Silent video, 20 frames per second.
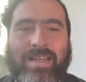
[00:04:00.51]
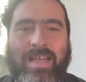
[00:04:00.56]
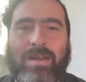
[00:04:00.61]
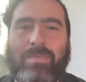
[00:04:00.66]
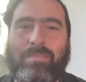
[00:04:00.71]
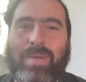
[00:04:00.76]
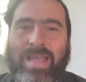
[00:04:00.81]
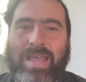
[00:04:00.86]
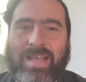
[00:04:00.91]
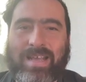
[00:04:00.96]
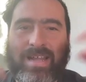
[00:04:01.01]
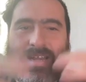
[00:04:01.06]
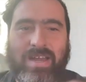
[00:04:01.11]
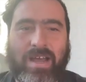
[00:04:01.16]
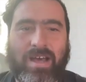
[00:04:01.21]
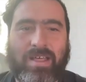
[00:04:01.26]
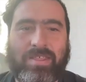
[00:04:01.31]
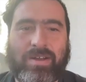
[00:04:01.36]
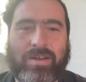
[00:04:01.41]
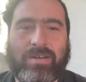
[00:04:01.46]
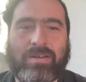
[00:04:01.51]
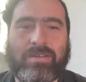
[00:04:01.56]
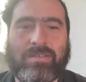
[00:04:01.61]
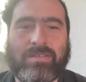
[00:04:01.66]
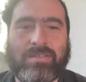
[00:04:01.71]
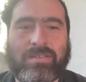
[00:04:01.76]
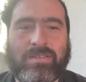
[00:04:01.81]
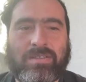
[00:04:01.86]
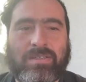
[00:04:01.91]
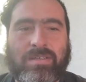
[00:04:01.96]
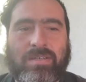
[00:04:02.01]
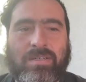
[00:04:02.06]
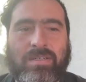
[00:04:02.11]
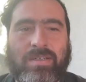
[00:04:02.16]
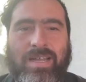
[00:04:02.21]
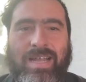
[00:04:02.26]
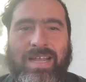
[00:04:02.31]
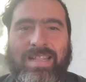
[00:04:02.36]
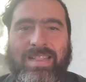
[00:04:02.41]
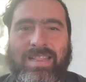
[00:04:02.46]
and make another,
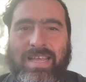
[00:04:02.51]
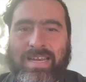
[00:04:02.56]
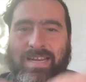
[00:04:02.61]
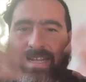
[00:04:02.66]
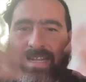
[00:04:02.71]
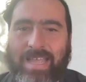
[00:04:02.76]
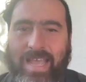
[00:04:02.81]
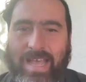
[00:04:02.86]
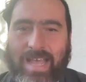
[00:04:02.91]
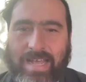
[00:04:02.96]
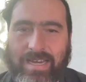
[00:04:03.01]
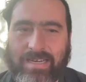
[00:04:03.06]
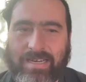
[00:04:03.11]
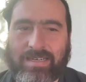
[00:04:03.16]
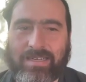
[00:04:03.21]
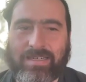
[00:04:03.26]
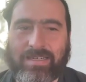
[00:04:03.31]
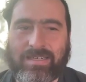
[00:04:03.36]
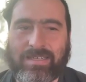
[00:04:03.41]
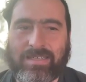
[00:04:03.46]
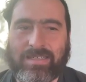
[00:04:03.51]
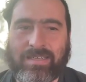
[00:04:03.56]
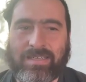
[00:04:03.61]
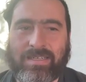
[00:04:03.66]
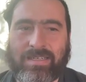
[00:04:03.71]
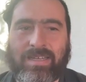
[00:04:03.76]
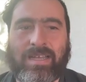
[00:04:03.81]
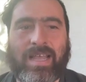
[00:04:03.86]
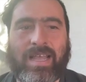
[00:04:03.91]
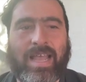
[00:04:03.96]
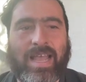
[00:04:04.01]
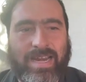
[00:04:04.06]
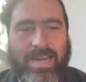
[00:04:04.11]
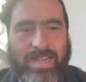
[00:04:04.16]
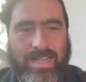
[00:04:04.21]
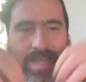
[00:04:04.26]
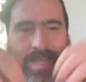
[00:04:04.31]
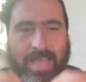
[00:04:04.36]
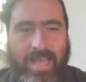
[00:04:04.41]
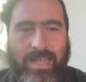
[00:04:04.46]
and then again and
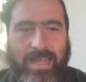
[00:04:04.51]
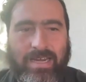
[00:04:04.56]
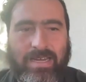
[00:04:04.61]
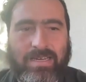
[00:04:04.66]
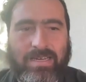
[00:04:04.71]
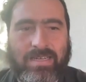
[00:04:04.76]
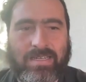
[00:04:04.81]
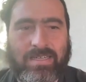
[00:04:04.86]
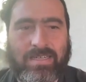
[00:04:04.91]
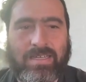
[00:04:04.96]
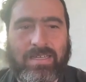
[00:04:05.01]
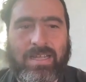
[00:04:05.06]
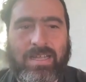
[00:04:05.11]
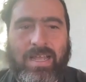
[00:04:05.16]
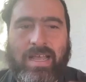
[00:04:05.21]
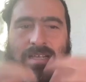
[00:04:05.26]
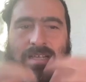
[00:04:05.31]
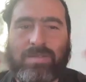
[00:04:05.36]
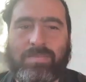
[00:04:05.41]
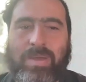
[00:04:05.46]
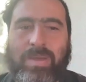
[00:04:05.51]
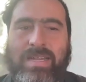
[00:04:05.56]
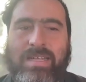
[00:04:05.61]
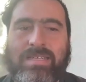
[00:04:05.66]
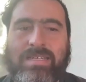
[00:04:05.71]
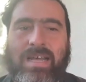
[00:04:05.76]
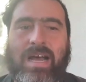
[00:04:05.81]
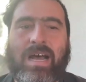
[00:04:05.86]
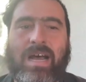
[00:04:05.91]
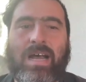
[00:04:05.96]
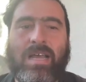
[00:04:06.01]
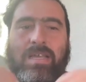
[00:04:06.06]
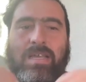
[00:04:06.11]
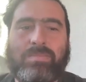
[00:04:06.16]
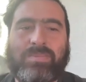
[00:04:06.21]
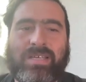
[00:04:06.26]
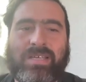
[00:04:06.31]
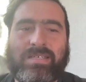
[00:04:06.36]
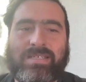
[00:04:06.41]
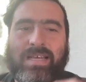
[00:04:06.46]
again, as many
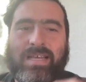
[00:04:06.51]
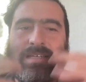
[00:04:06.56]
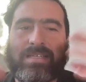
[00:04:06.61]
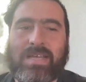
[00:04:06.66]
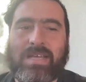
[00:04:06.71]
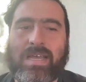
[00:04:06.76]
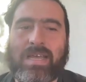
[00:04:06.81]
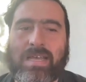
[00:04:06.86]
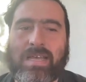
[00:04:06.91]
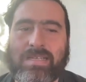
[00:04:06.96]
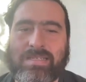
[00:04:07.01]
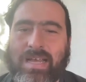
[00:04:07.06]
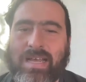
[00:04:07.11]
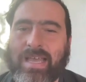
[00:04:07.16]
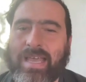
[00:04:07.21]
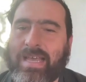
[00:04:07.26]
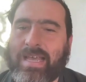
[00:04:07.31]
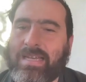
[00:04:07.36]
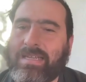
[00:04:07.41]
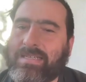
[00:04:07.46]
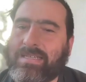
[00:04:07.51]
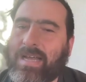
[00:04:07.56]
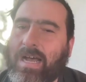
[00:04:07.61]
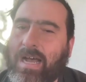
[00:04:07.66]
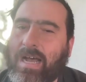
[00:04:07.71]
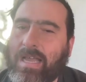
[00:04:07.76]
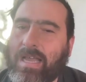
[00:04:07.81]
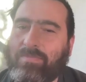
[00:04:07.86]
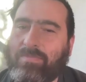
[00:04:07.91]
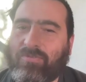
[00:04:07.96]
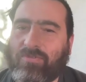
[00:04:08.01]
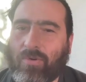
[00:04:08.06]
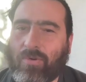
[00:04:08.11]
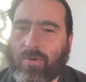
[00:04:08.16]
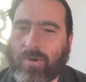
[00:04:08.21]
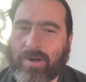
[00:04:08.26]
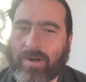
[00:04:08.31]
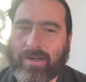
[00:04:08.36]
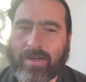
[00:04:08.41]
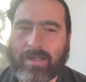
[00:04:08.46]
times as, as, as I had time
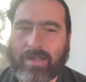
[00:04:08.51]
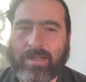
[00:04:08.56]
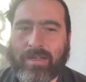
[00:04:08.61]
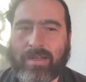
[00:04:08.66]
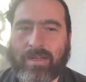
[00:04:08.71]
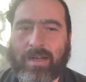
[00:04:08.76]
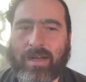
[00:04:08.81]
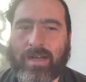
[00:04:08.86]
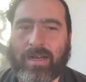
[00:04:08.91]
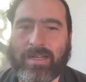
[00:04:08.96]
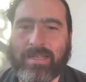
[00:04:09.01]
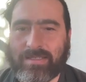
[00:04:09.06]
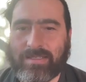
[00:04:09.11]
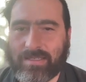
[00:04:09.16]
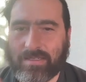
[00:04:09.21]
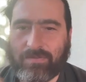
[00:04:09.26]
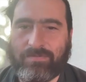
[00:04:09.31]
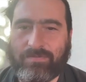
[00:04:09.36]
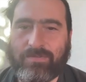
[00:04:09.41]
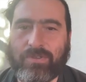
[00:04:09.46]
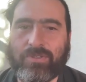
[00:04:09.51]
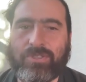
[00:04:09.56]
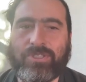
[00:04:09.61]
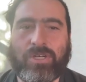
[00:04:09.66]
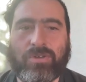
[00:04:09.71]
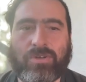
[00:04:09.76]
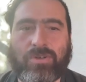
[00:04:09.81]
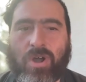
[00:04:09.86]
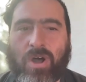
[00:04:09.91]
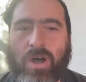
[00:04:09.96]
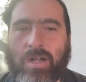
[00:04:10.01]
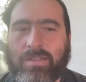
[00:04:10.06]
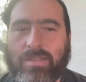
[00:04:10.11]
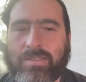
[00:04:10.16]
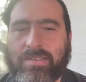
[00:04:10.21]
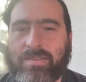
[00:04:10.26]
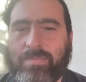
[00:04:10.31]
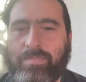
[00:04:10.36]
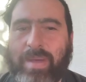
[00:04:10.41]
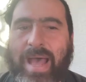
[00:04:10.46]
for uh, until Fusho called
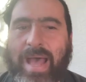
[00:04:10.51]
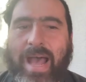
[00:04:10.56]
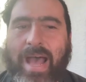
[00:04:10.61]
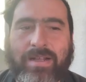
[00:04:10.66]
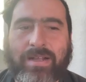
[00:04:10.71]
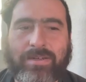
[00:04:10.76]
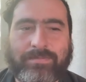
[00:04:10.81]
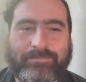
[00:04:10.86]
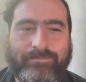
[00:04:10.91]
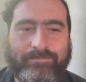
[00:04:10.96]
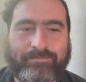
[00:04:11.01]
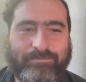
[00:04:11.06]
us back.